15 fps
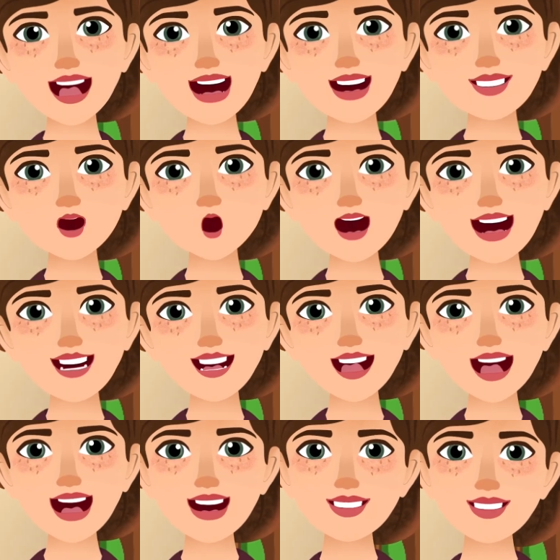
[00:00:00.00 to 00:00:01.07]
if I ever make it
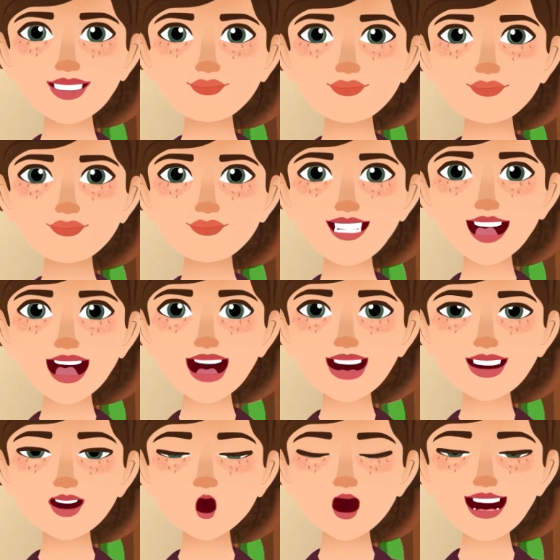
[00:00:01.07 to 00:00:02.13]
to the top.
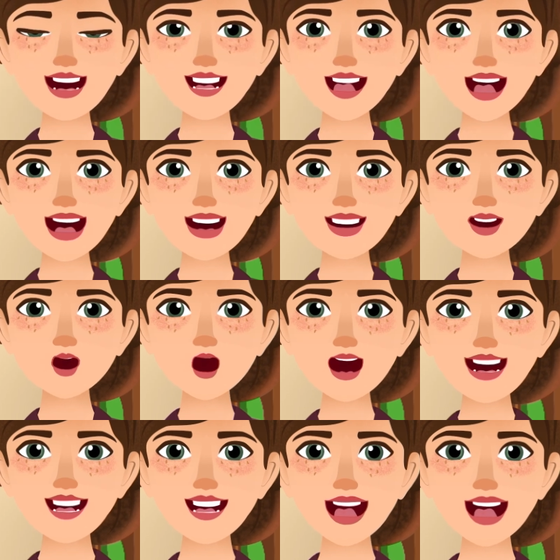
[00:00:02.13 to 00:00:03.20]
No, I had a
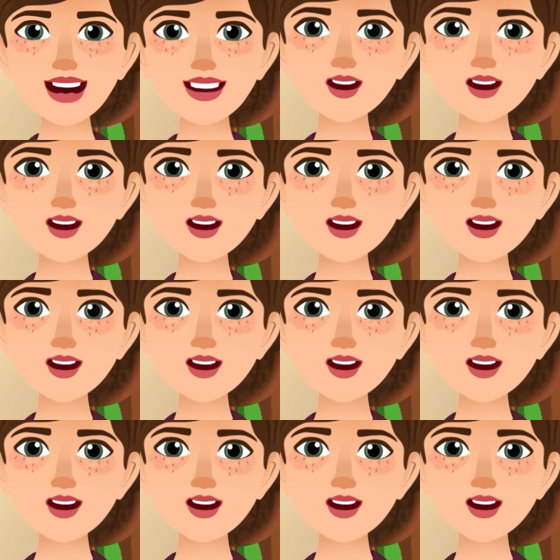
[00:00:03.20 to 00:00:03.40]
problem with the